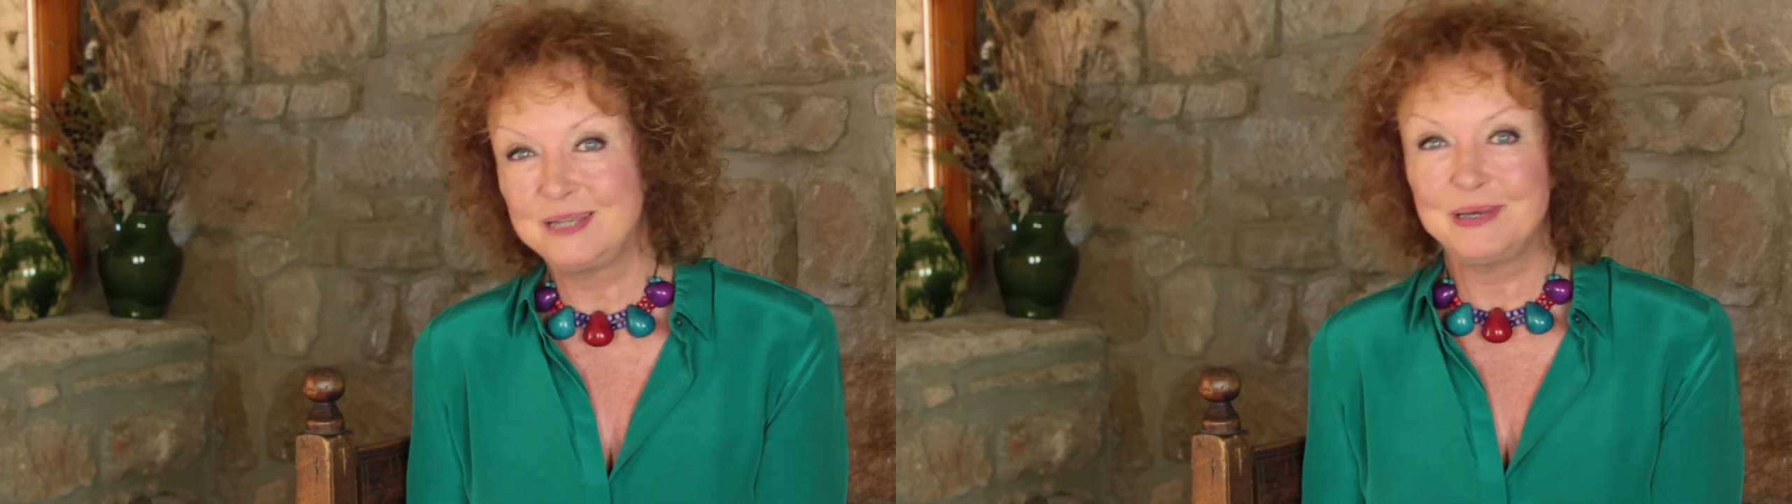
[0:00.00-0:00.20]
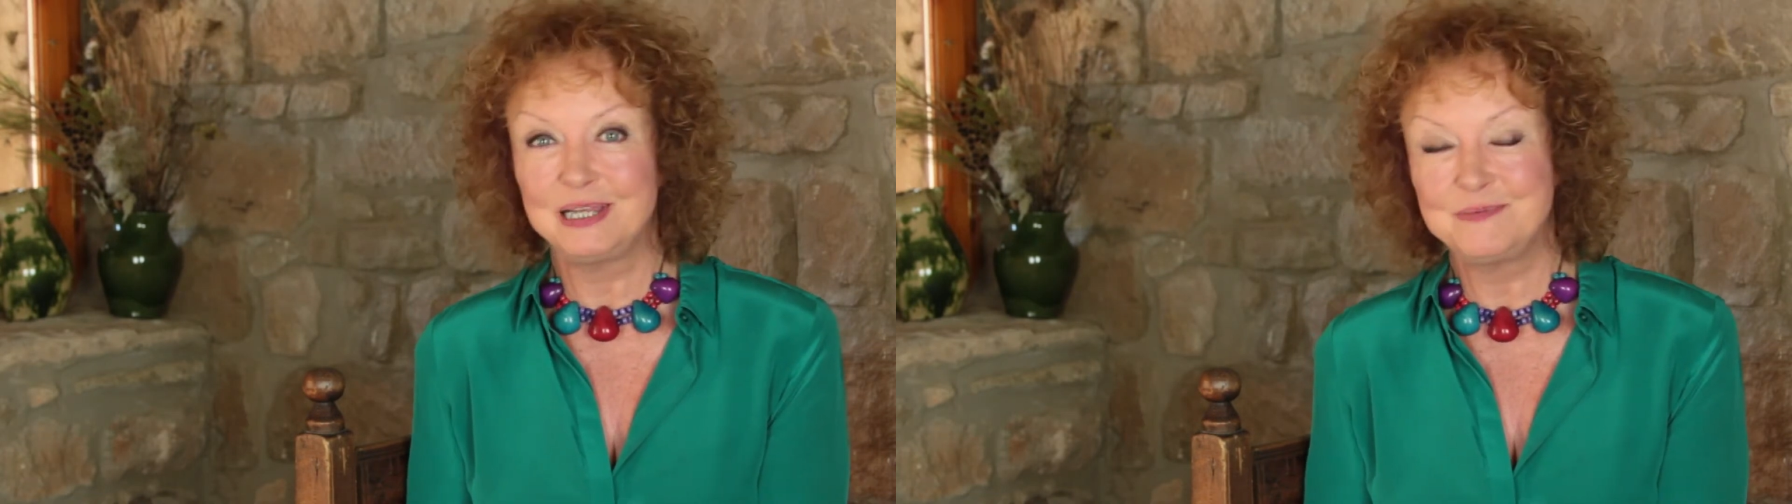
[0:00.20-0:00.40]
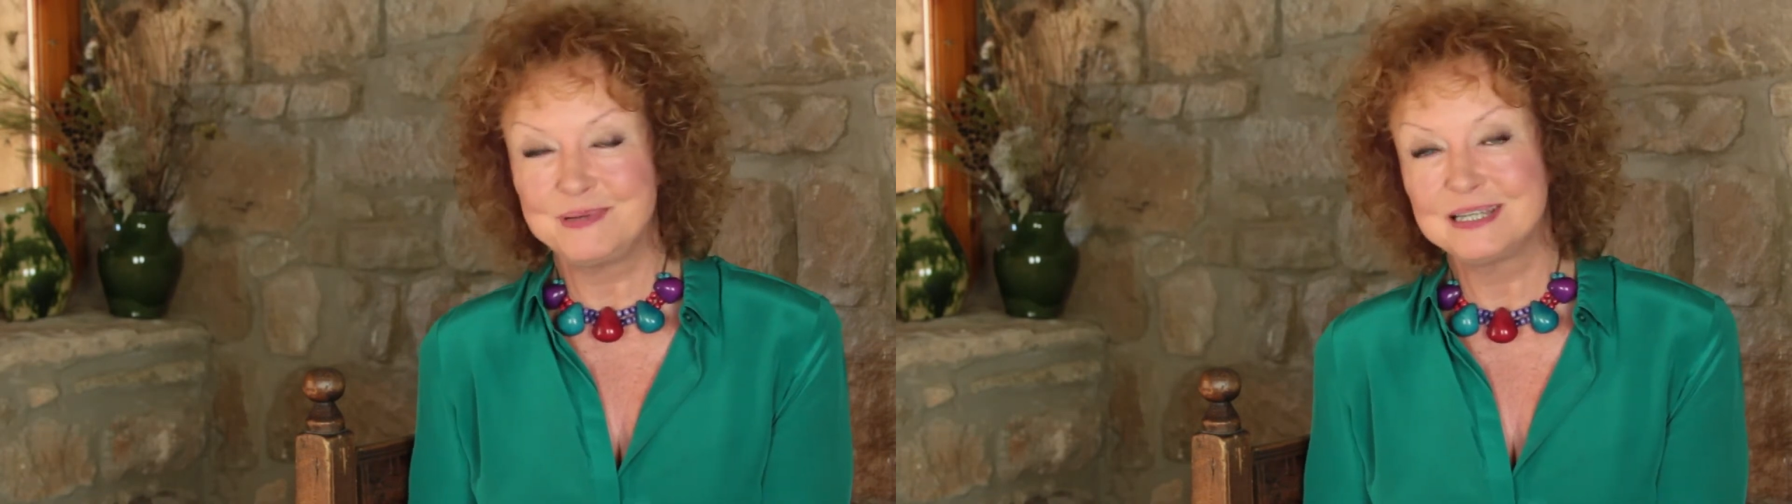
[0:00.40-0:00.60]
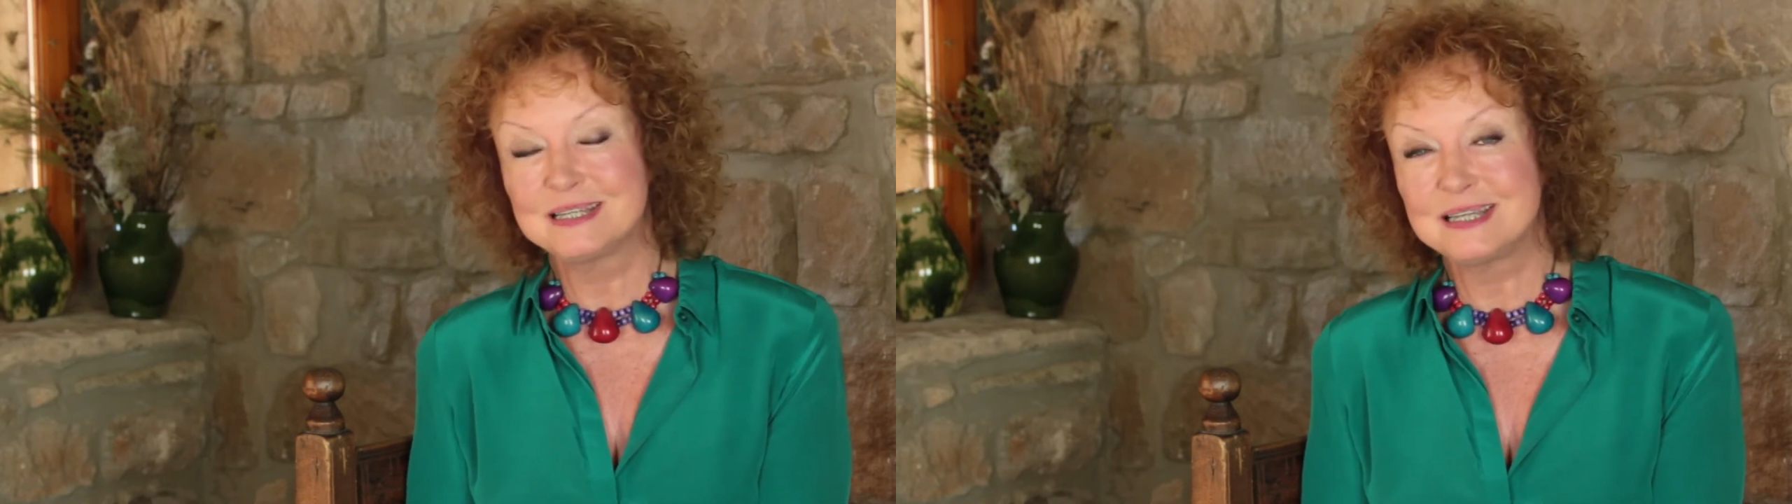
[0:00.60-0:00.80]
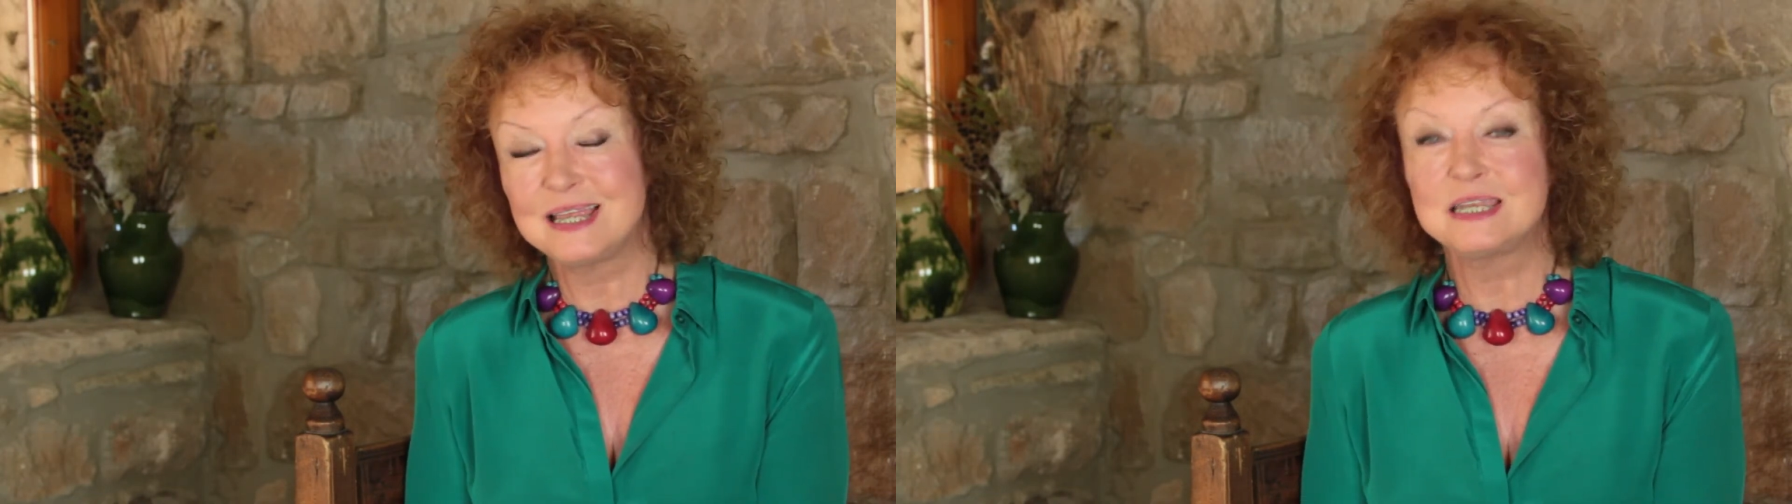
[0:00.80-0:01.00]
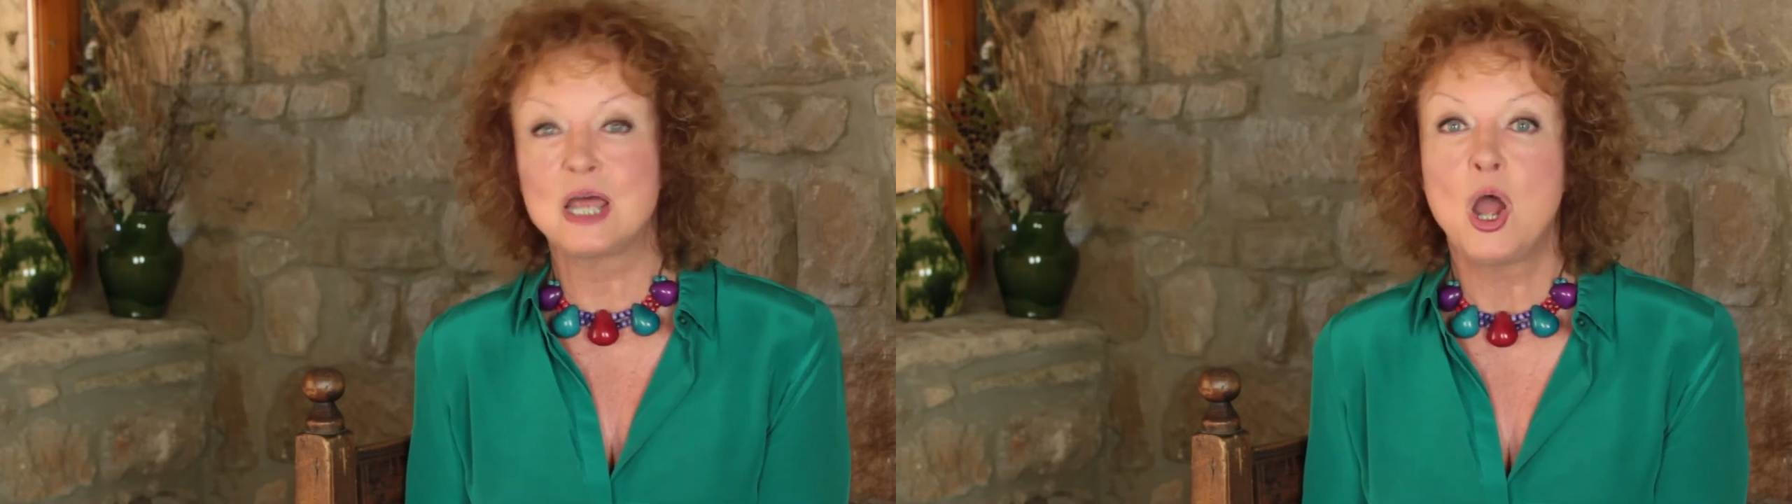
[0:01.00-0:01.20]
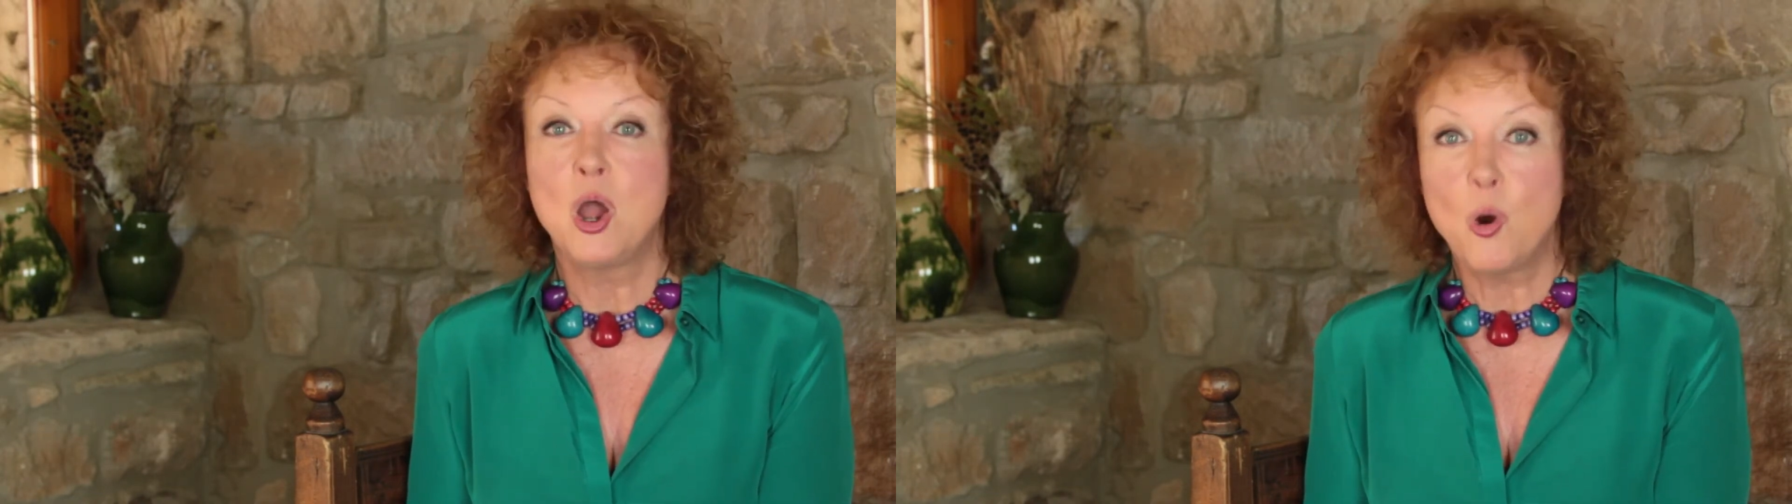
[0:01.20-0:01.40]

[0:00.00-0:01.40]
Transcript: email you've been sent